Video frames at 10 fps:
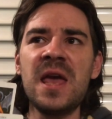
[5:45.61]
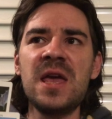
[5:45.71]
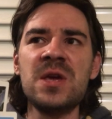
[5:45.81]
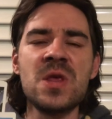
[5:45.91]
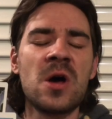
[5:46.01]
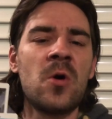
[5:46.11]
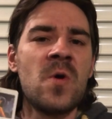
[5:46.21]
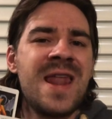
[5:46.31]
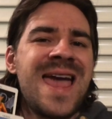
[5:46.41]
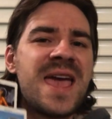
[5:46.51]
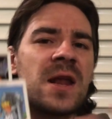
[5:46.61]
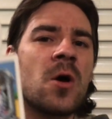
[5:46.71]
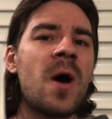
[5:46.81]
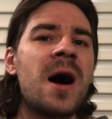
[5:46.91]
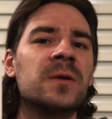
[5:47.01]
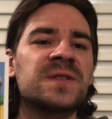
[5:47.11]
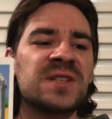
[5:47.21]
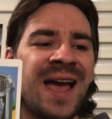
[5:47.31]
you know, lay it all out,